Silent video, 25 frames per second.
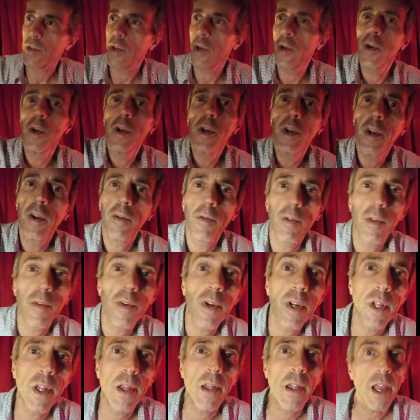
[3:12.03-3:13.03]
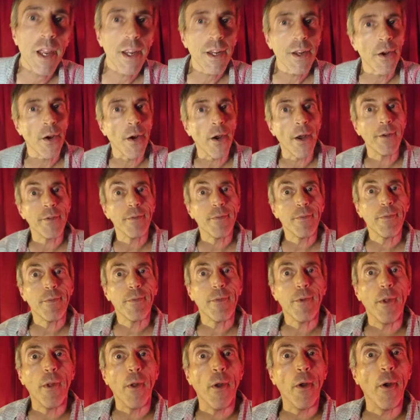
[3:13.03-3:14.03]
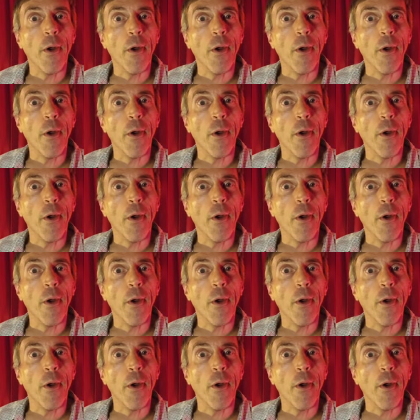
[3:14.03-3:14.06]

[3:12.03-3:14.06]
turning the light on. You know